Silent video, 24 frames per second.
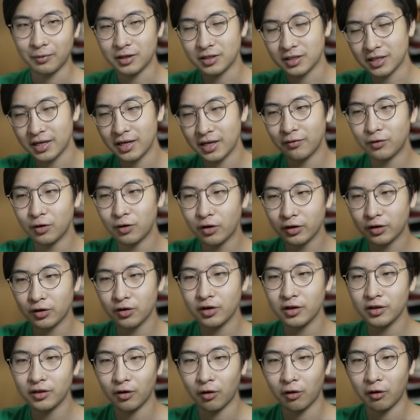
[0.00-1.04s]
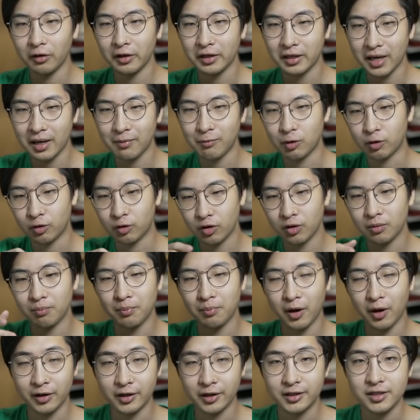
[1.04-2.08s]
Because if you're good in the early game, you
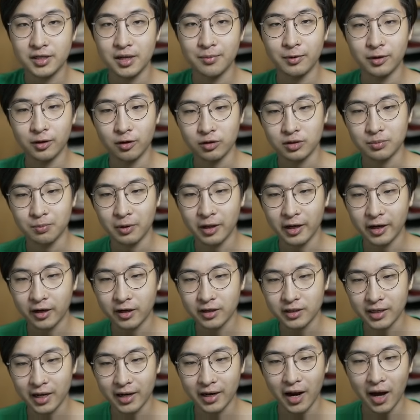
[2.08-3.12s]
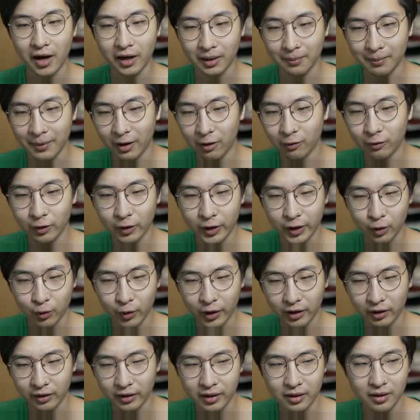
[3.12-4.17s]
could punish some of those players and knock them out really
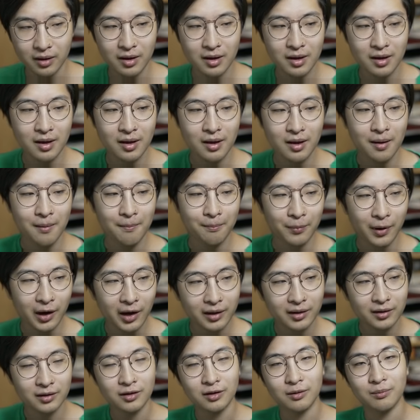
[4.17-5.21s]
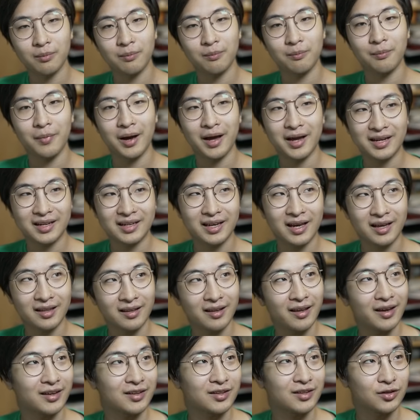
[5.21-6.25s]
quickly. But you might
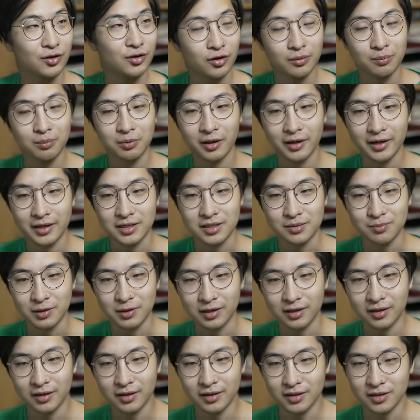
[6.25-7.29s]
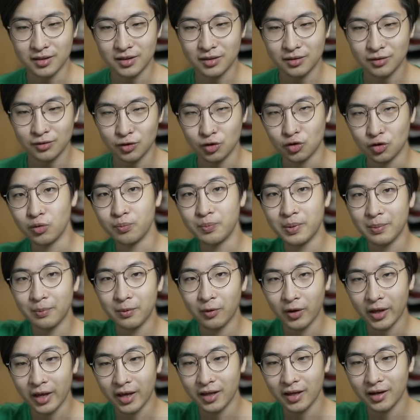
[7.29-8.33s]
get like 3rd place because 2
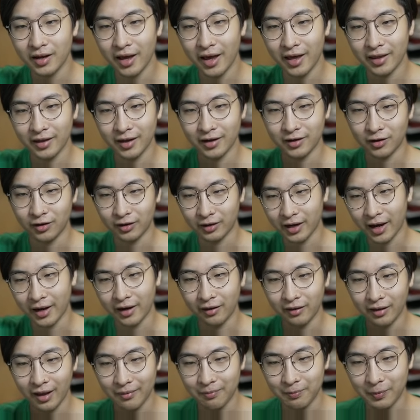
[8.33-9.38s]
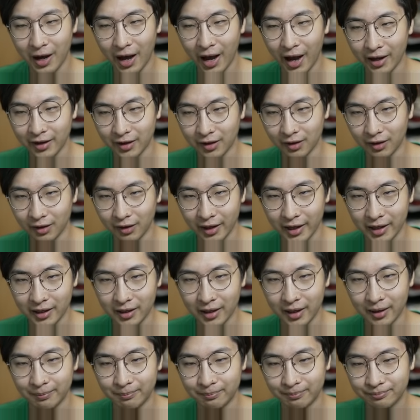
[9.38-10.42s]
people hit and then you're kind of left behind in the
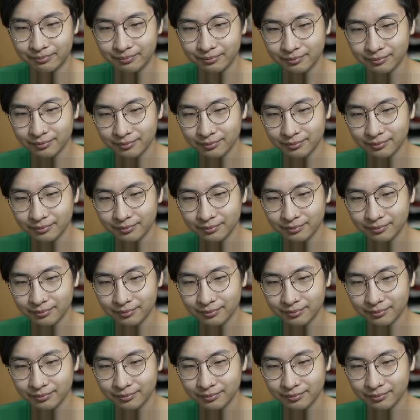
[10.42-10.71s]
late game.